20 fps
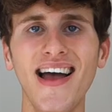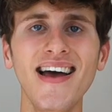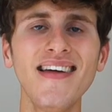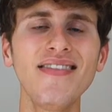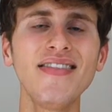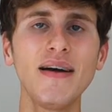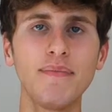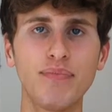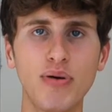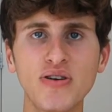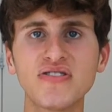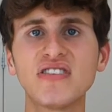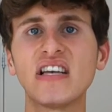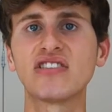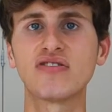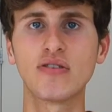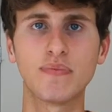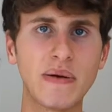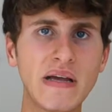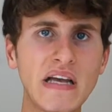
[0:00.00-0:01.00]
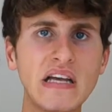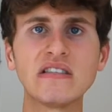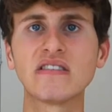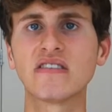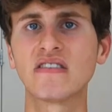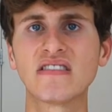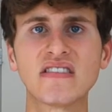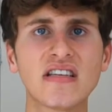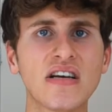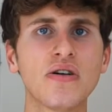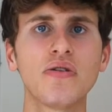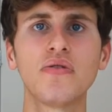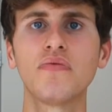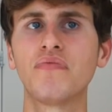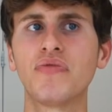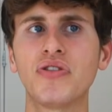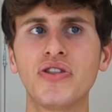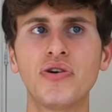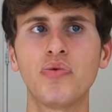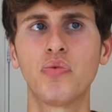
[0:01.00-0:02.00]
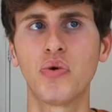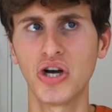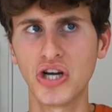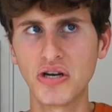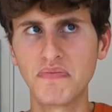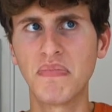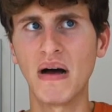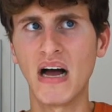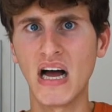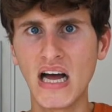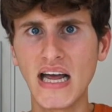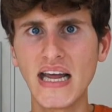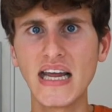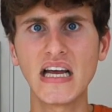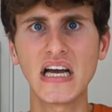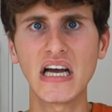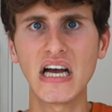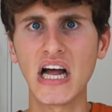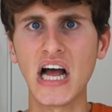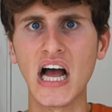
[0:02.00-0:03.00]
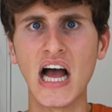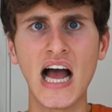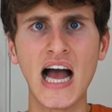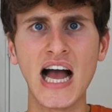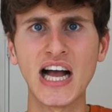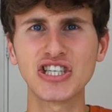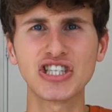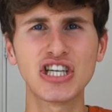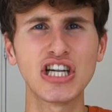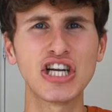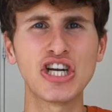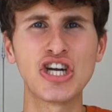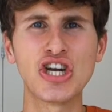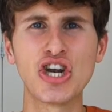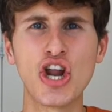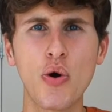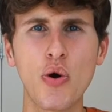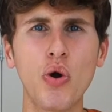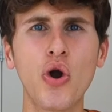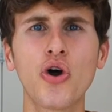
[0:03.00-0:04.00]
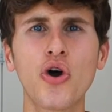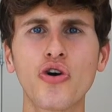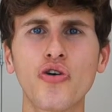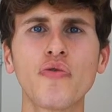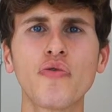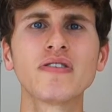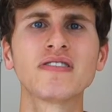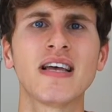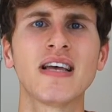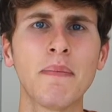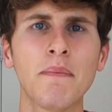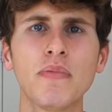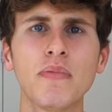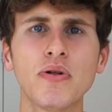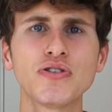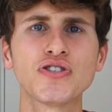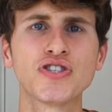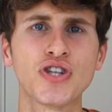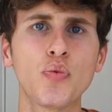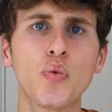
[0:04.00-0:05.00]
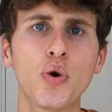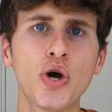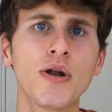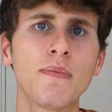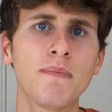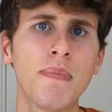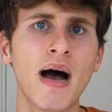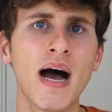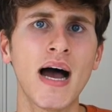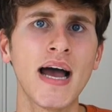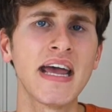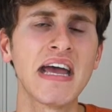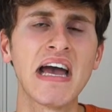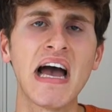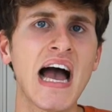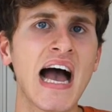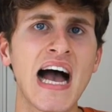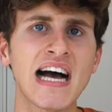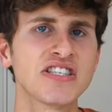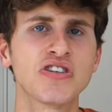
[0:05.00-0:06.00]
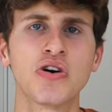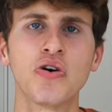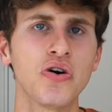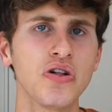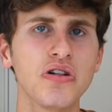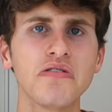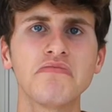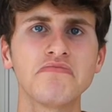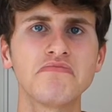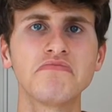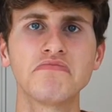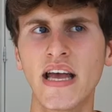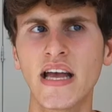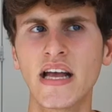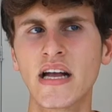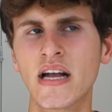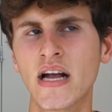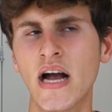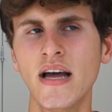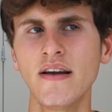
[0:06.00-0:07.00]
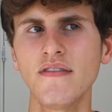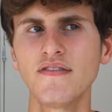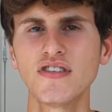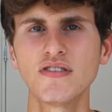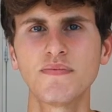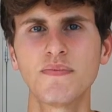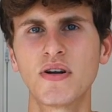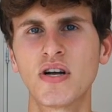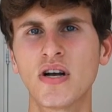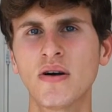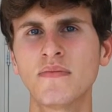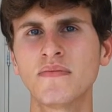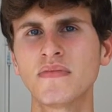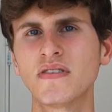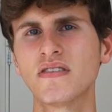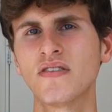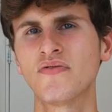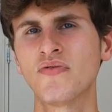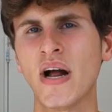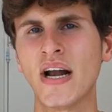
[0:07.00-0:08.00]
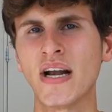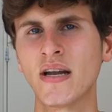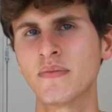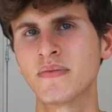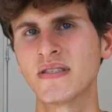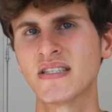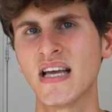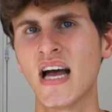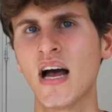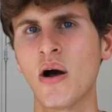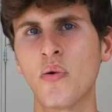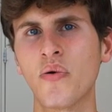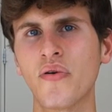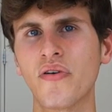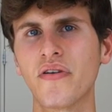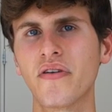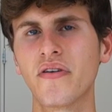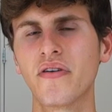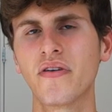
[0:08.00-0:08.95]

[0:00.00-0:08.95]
And that process repeats until the word bye actually no longer resembles the word bye at all. It kind of just becomes a random sound.